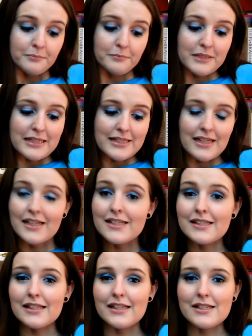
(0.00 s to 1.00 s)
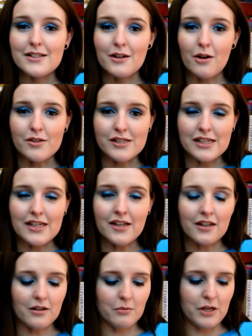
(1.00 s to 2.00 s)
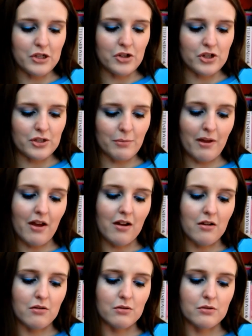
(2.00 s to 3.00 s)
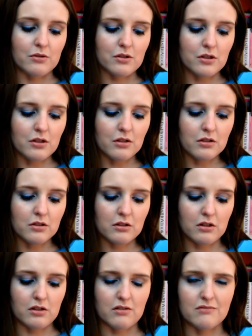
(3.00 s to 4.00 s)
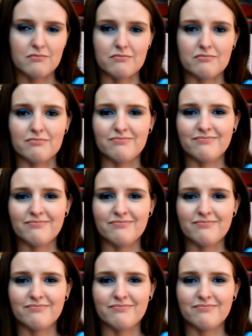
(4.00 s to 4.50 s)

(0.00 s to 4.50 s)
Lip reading: 60 slotty, which is about £12,